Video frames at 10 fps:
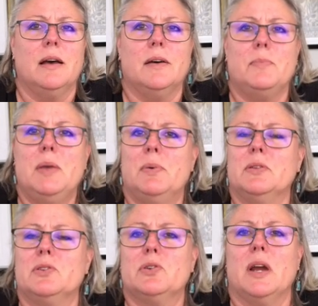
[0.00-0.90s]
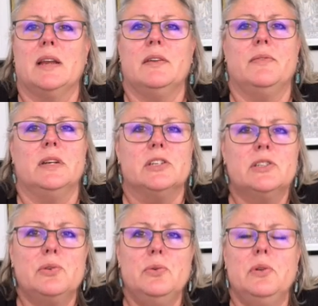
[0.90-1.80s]
People are trying to finish
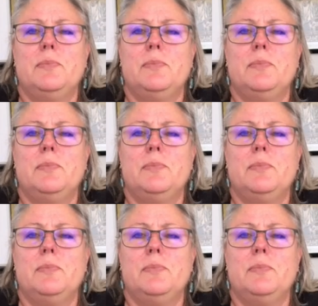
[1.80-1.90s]
school,